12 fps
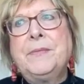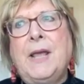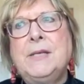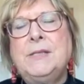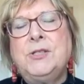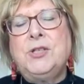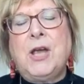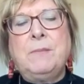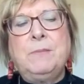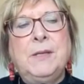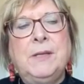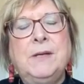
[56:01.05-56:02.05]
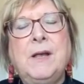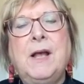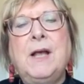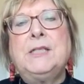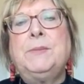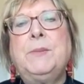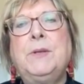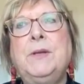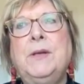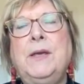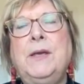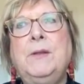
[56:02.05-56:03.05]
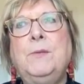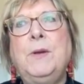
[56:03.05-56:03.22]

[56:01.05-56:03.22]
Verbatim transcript: as a chaplain in a hospital in the